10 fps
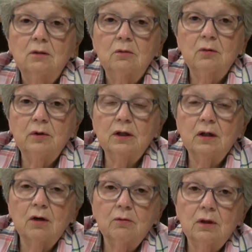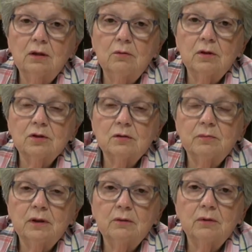When we're not really
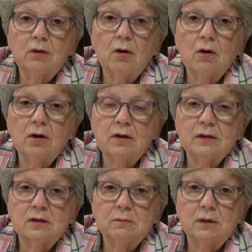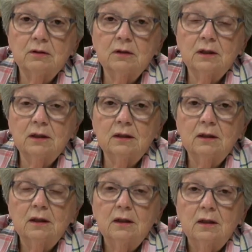worshiping with heart and spirit, and
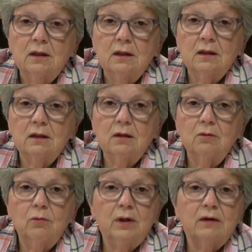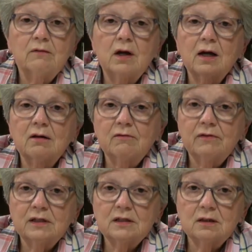we have not
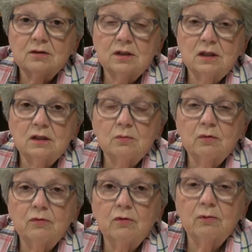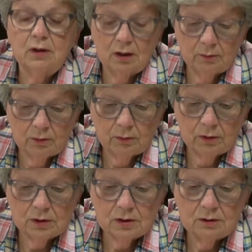confessed our sins before we come to
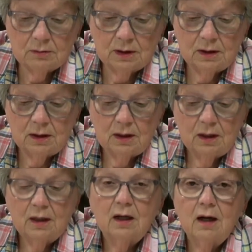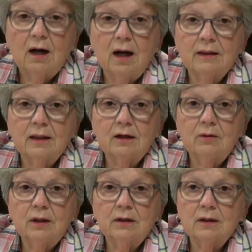worship, I think
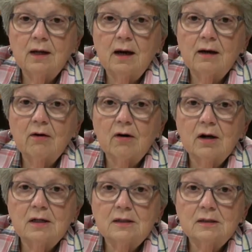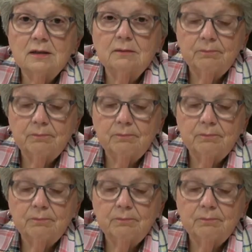we are denying Christ.